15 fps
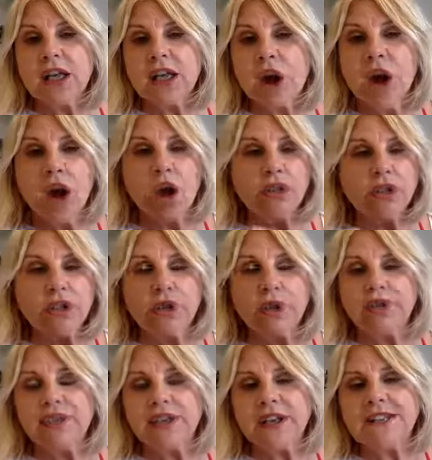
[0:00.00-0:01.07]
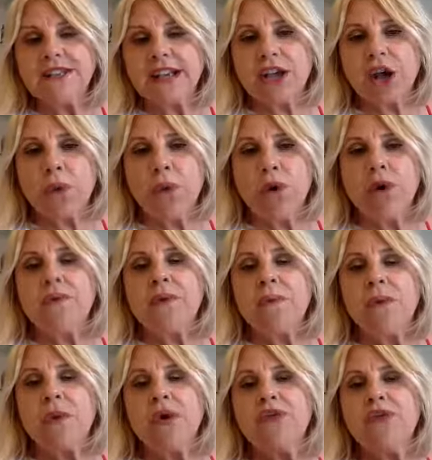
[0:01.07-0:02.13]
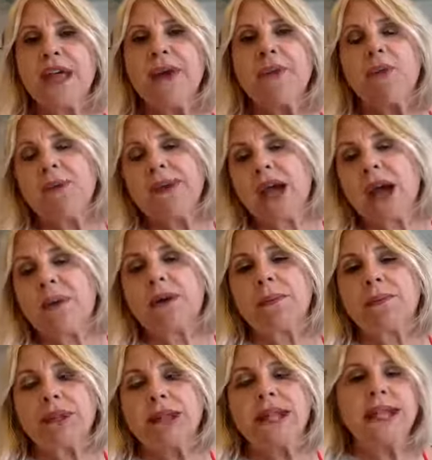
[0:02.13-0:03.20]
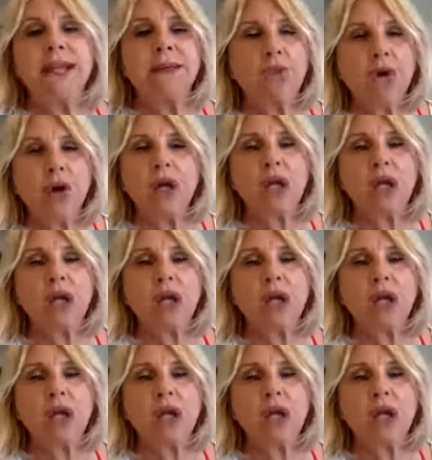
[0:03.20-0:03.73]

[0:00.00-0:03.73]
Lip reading: all the little things that go on, the more they will become completely more